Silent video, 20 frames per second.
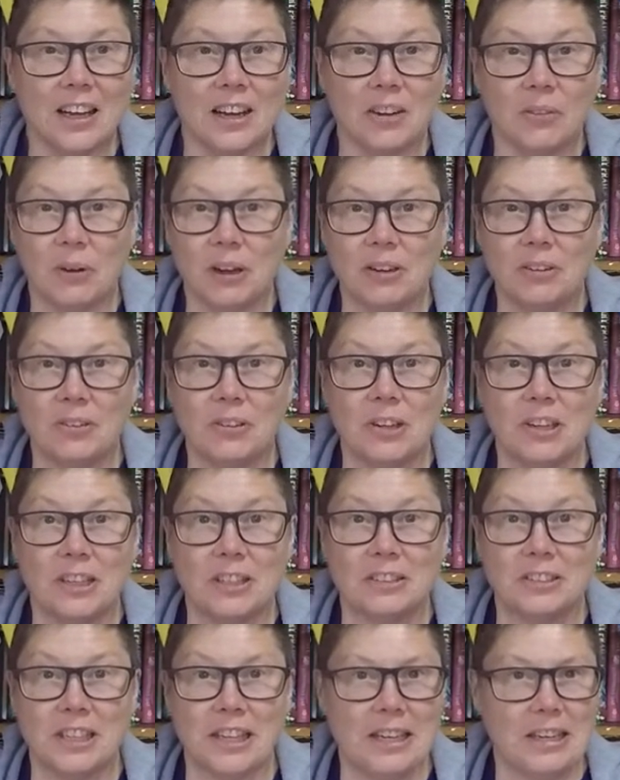Well,
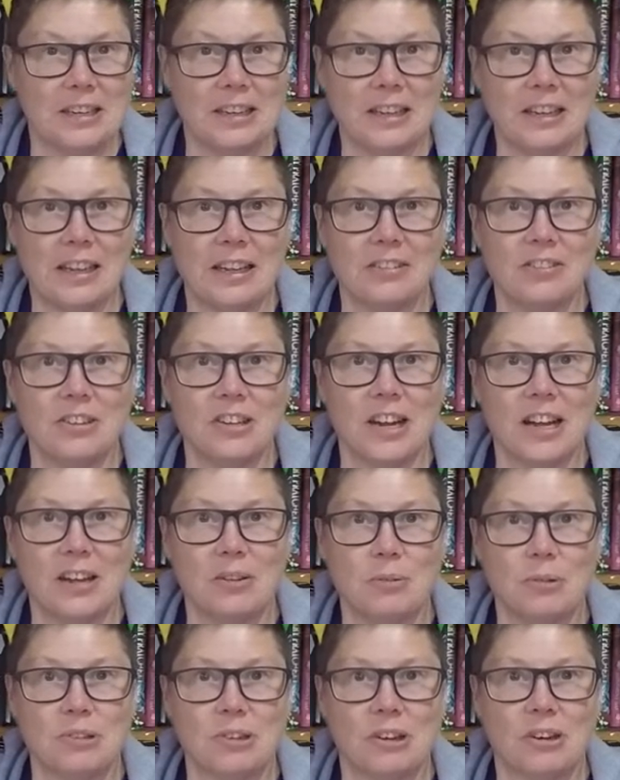D&D yesterday
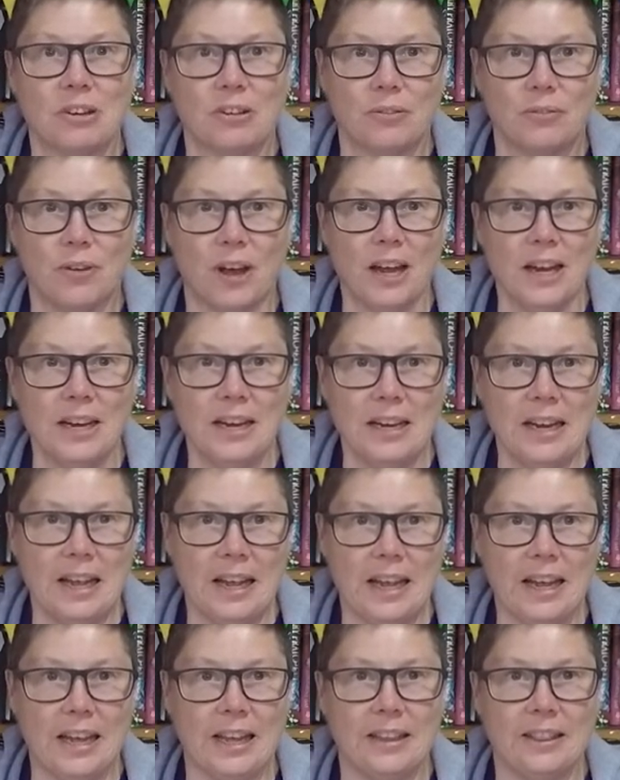was a lot of fun,
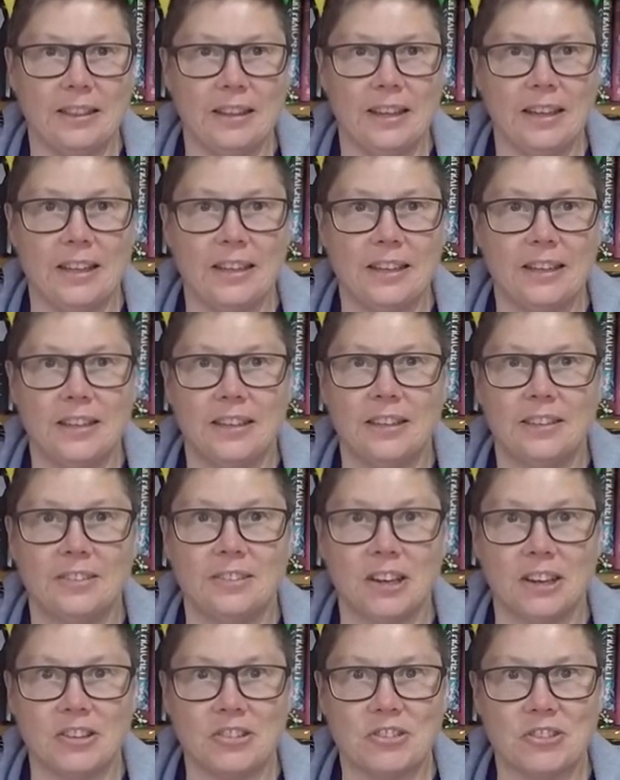and then
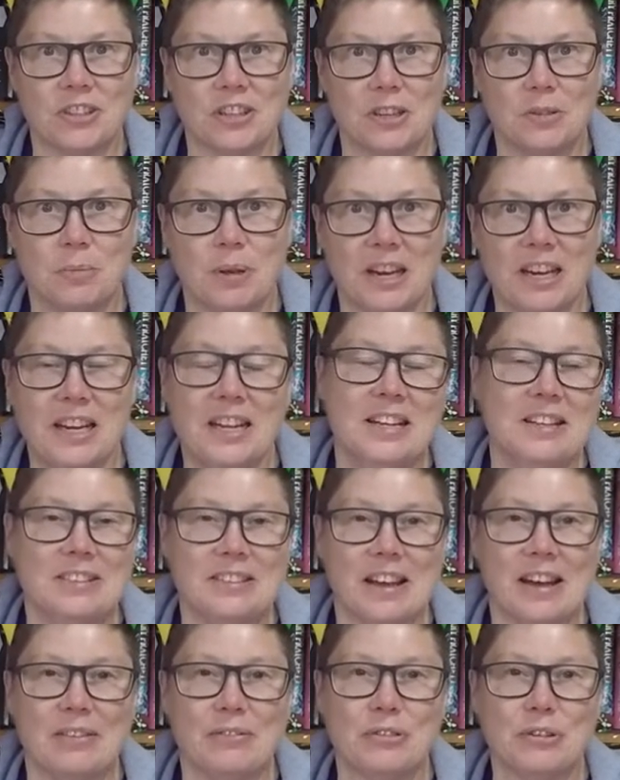Dungeons and Comedians
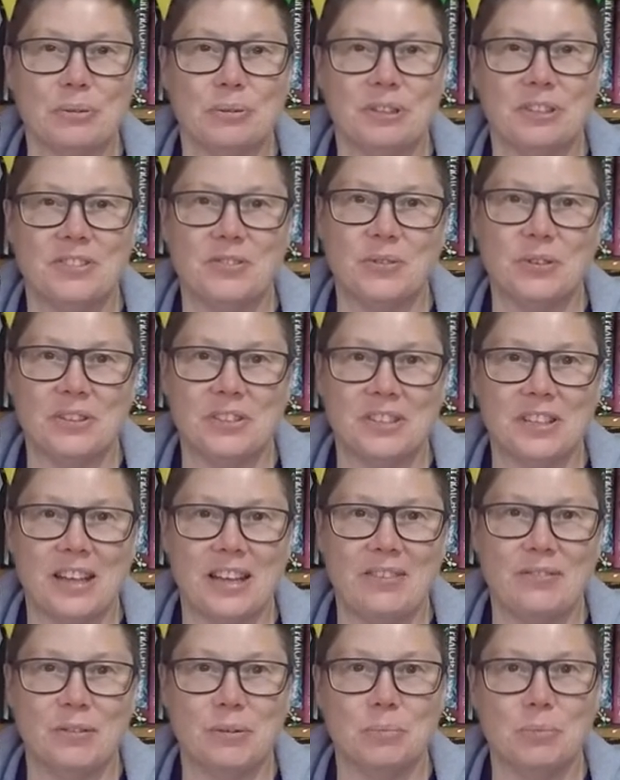afterwards was
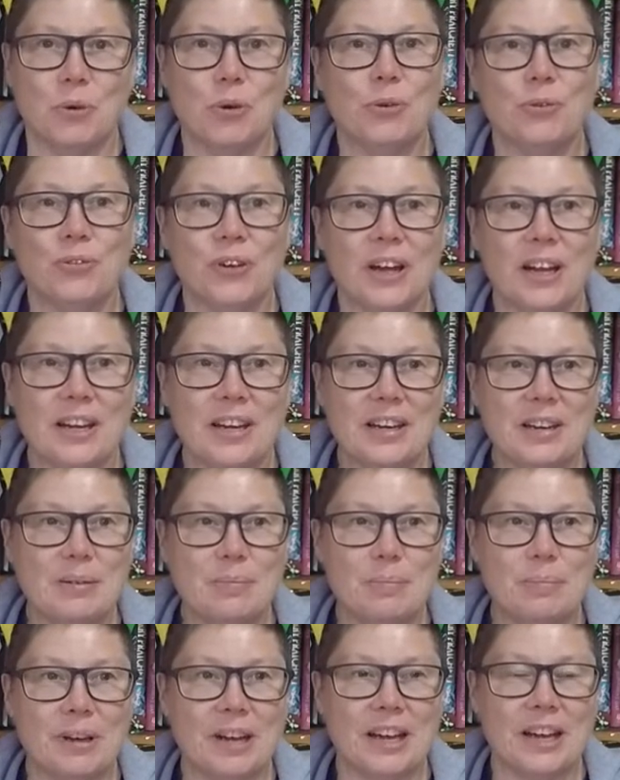even more fun,
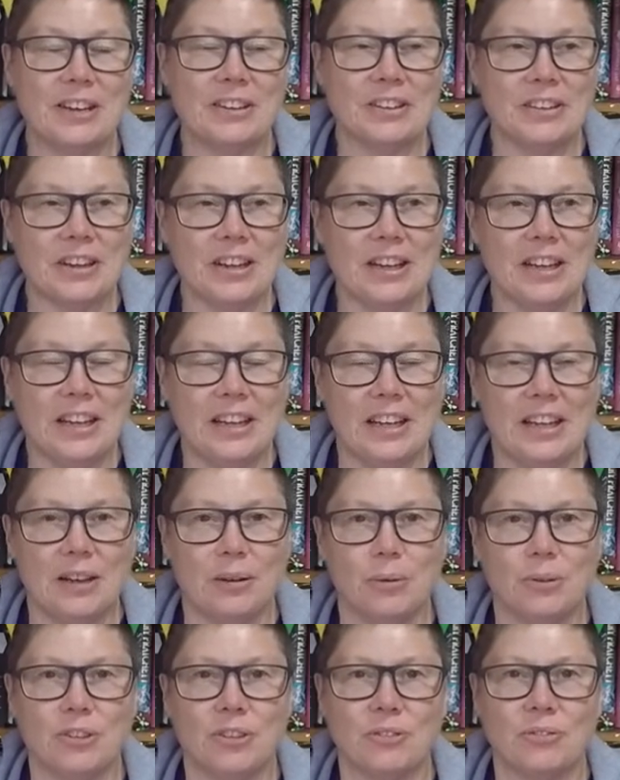but it
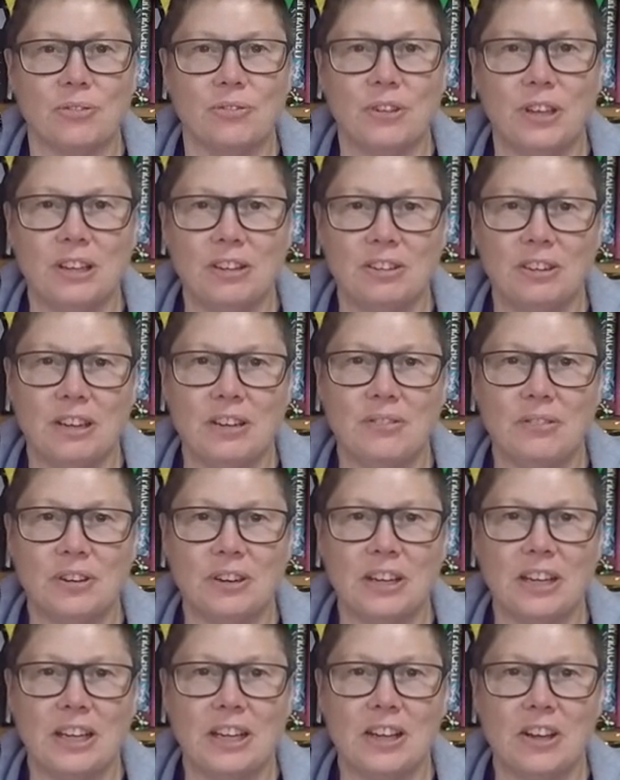was a very,
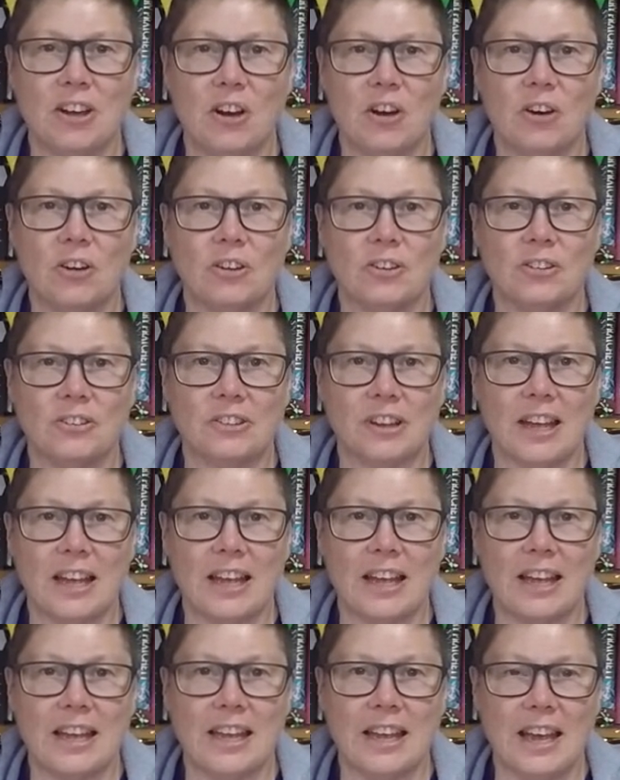very hot
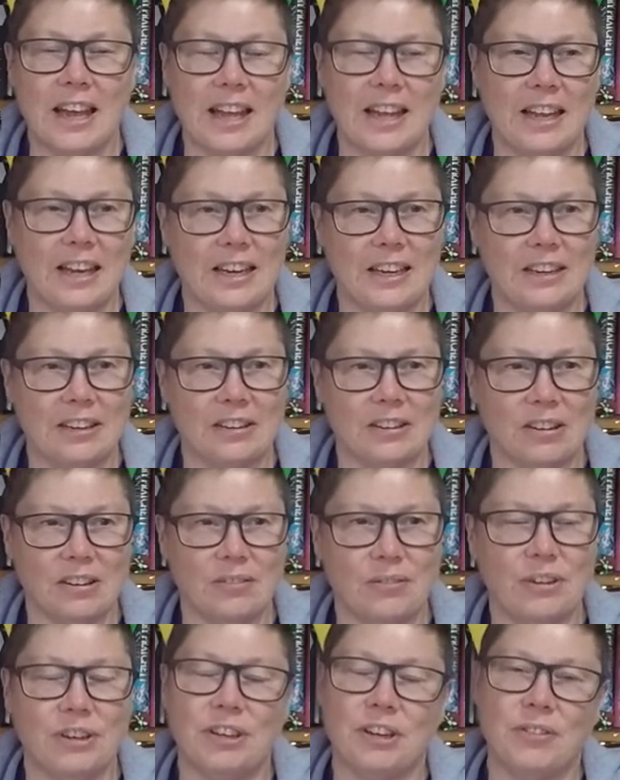day and a
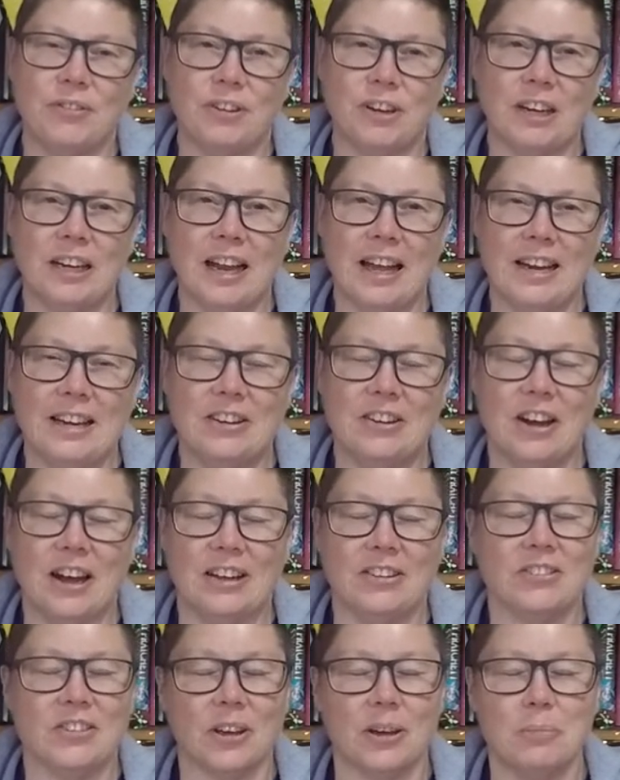very, very late night,
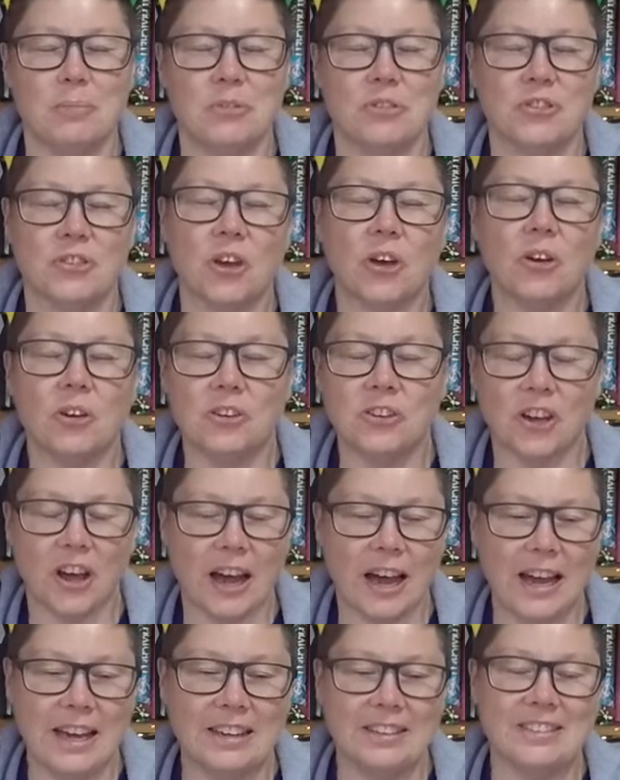so I'm so
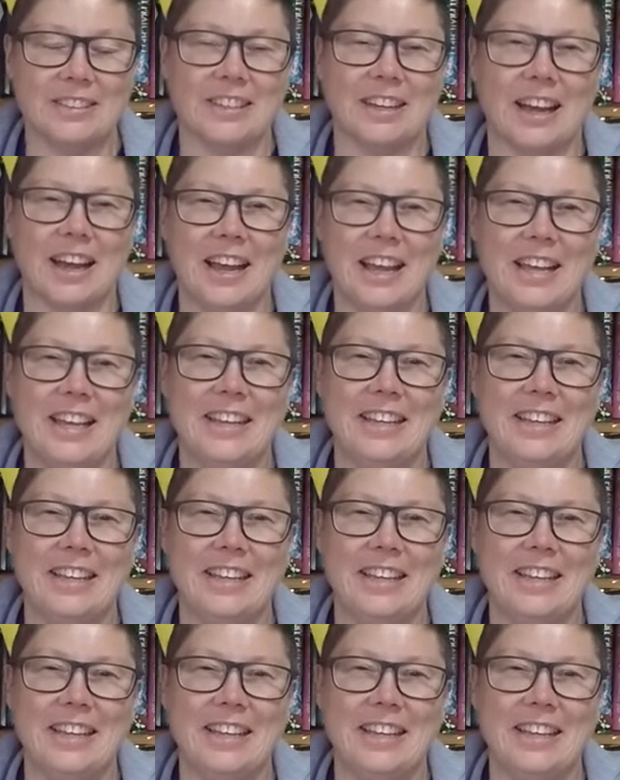tired today.